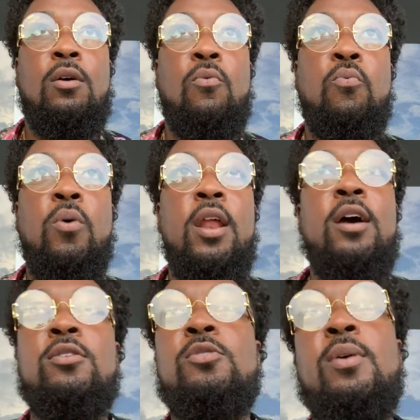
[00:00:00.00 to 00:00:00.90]
What
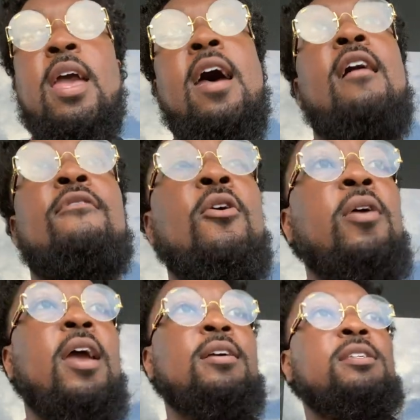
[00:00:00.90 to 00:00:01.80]
else do we have?
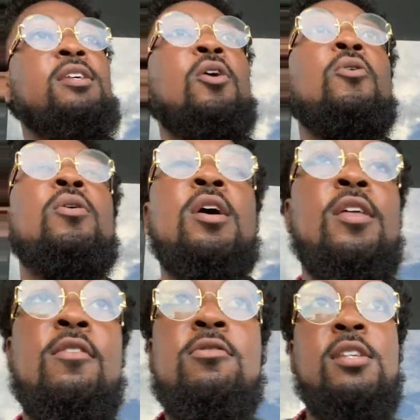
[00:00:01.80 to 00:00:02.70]
Okay, so
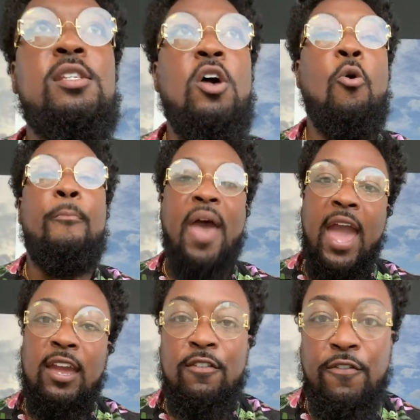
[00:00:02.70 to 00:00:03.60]
there's this whole
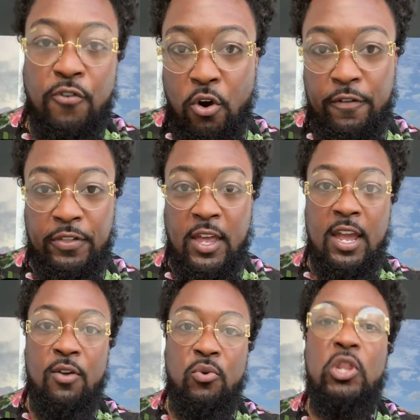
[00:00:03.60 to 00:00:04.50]
back and forth
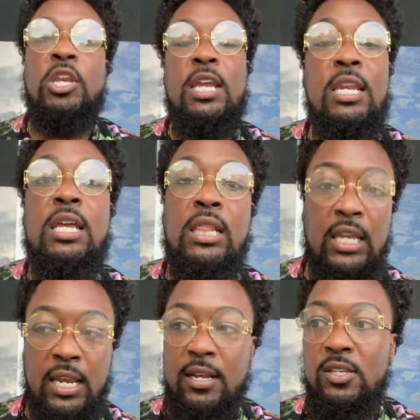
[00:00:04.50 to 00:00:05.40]
thing with Nene
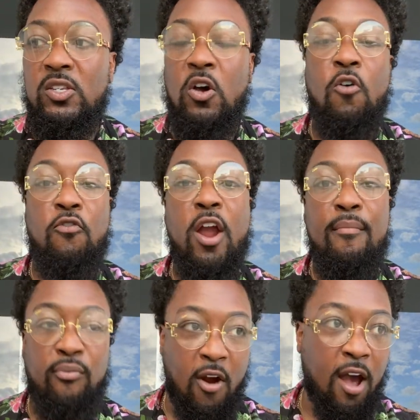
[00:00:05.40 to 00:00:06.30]
Leakes over
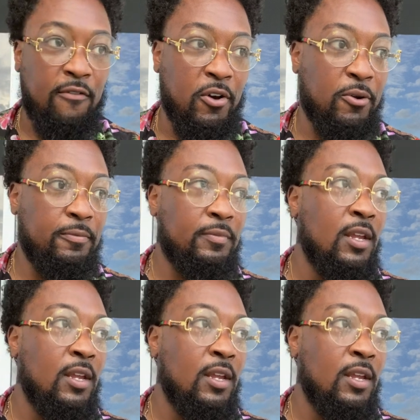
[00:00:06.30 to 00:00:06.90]
at Bravo.